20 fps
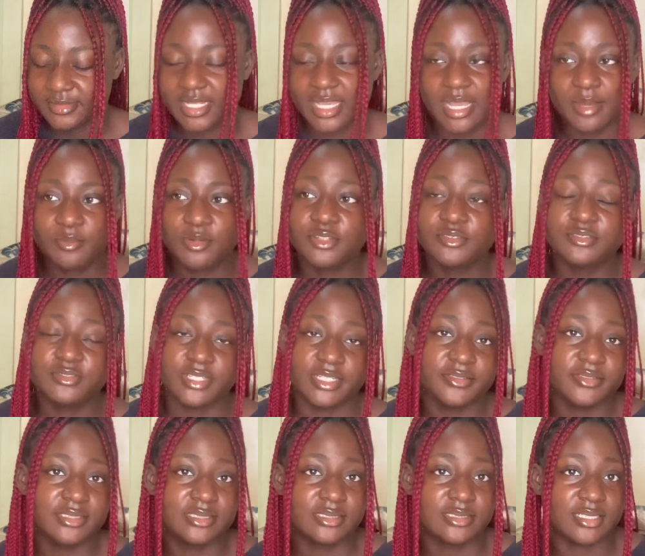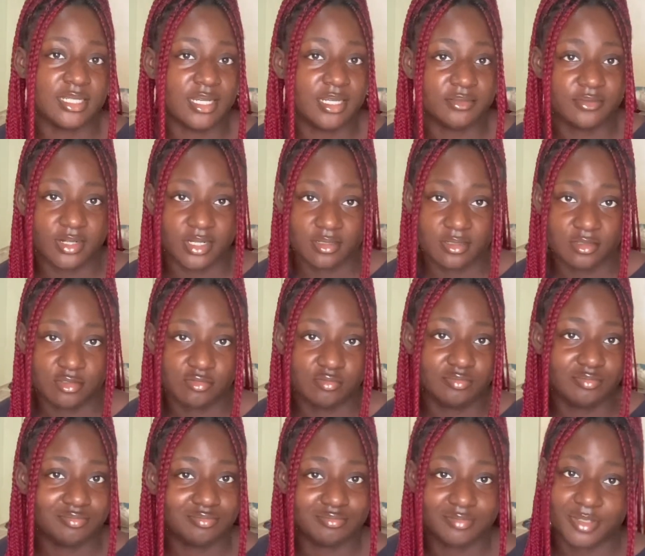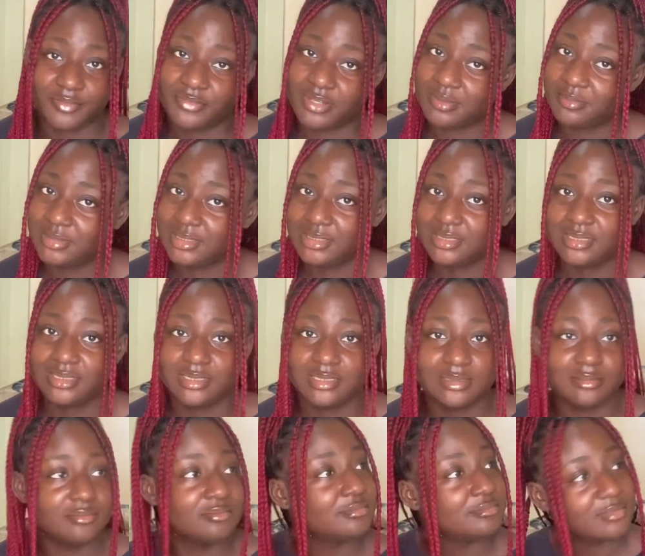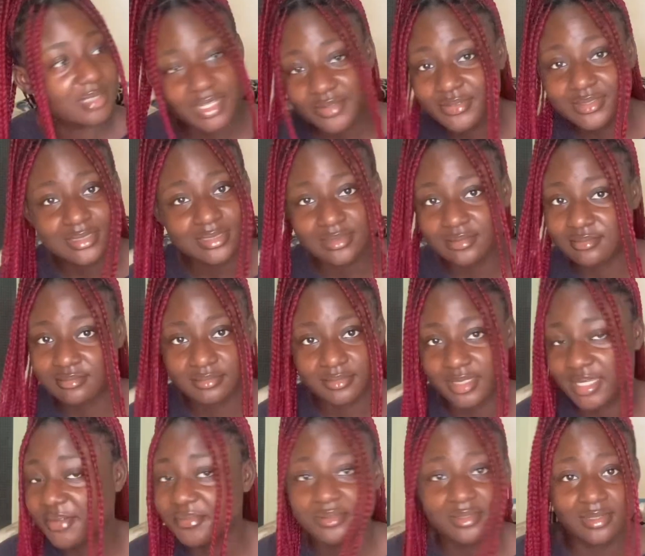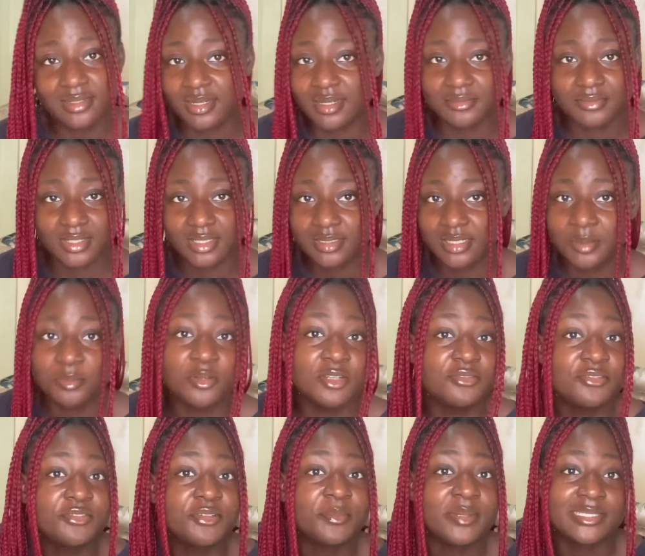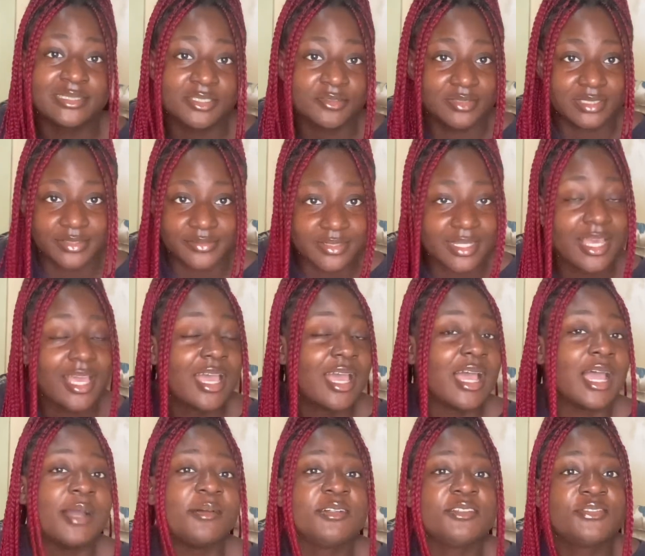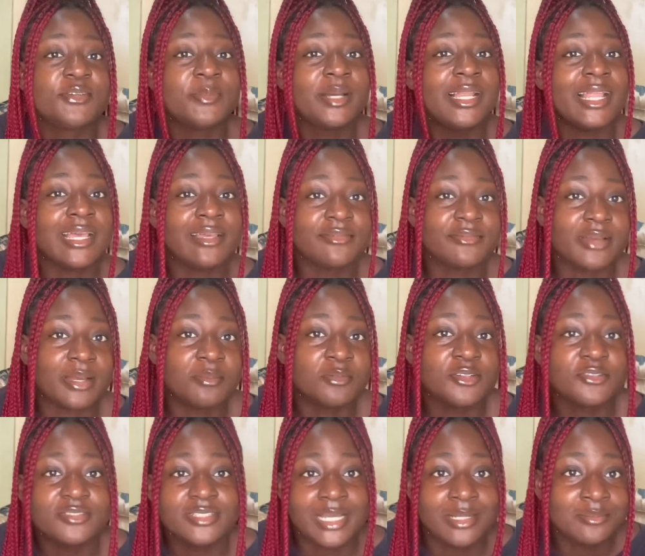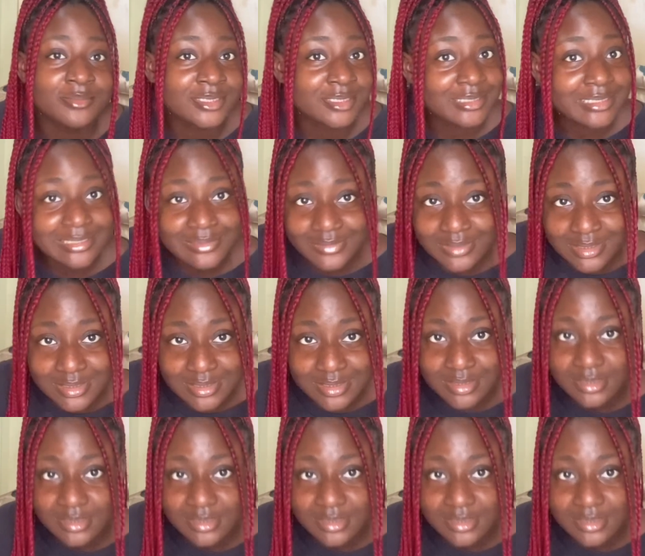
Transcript: I'm grateful for everything I have right now. My family, everything I have right now. I'm grateful for myself. I'm grateful for my life. I'm grateful that I'm still living.